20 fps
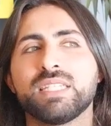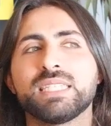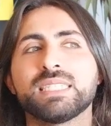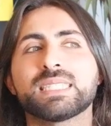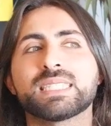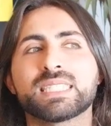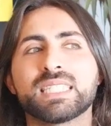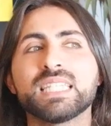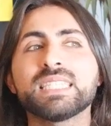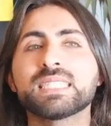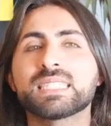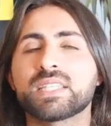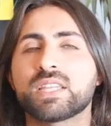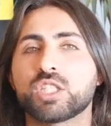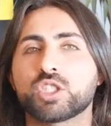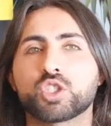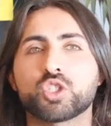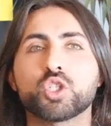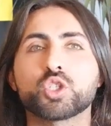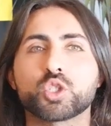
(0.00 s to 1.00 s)
It's not
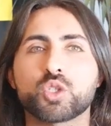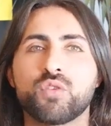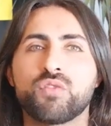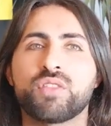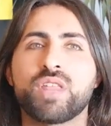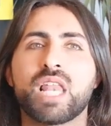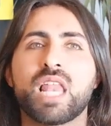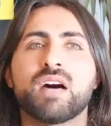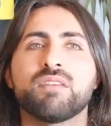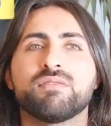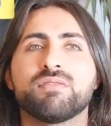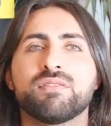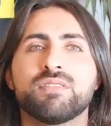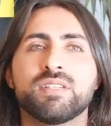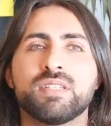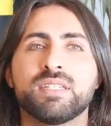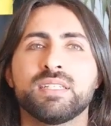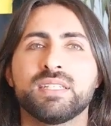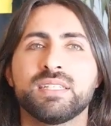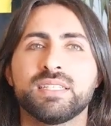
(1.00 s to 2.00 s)
the source of the love.
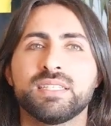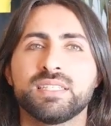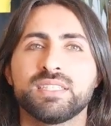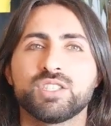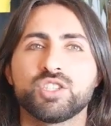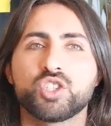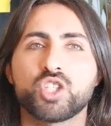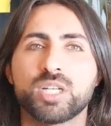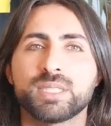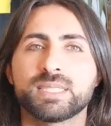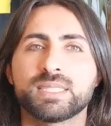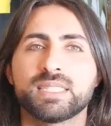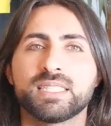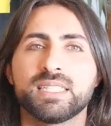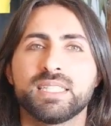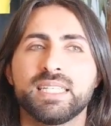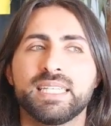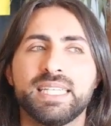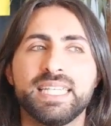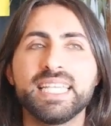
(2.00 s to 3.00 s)
Just
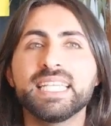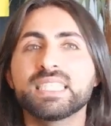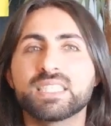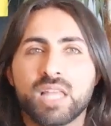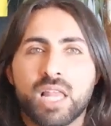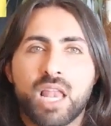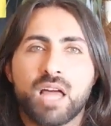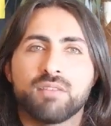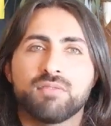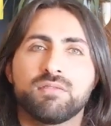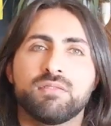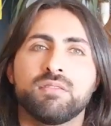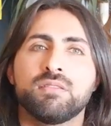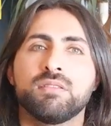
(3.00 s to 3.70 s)
He is the love.